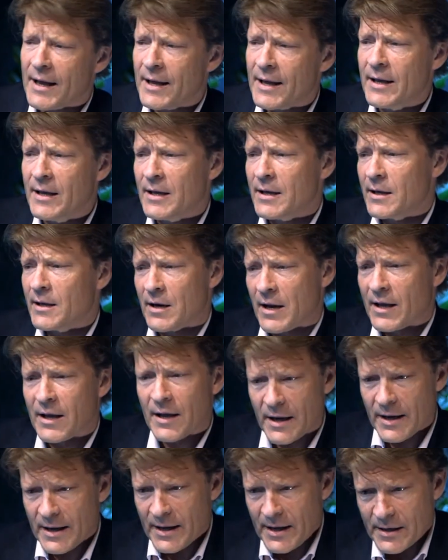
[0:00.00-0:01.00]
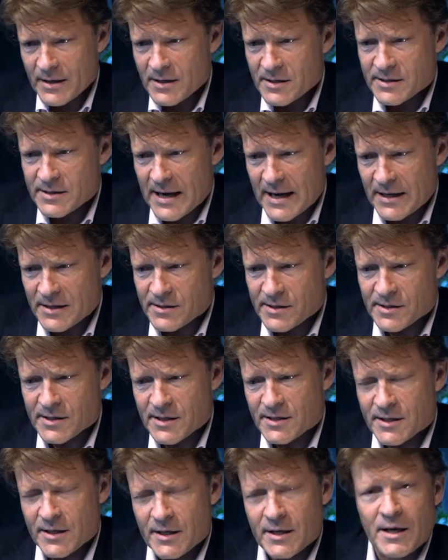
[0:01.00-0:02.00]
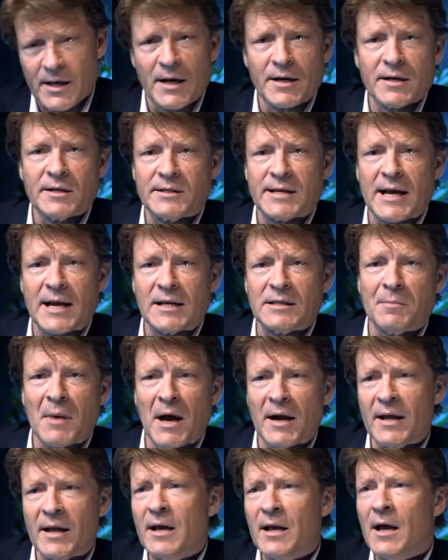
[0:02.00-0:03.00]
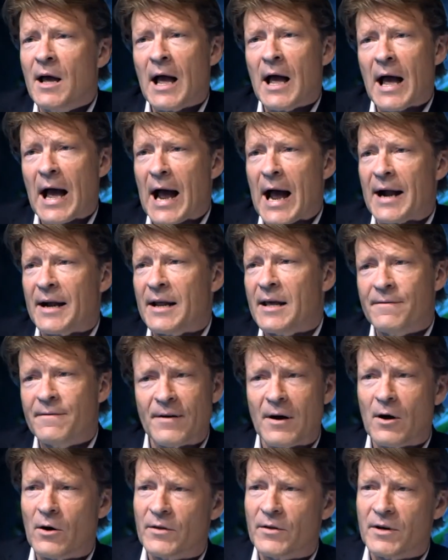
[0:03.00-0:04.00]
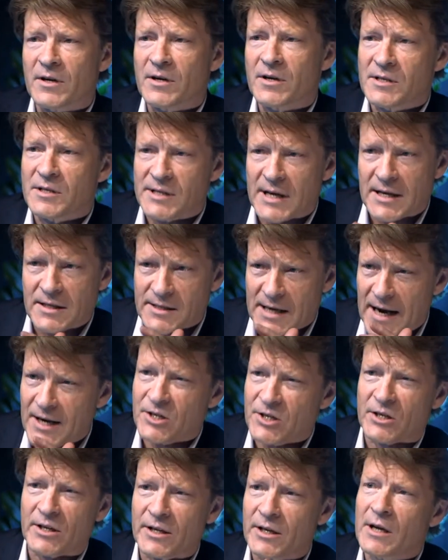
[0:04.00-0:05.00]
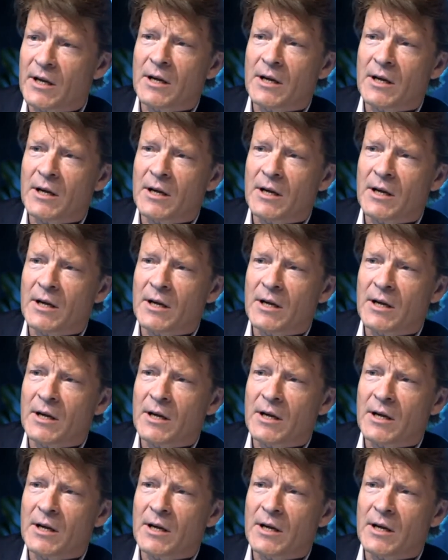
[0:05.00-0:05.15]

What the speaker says: He understands the city. He understands money, and he felt that in a sense, actually,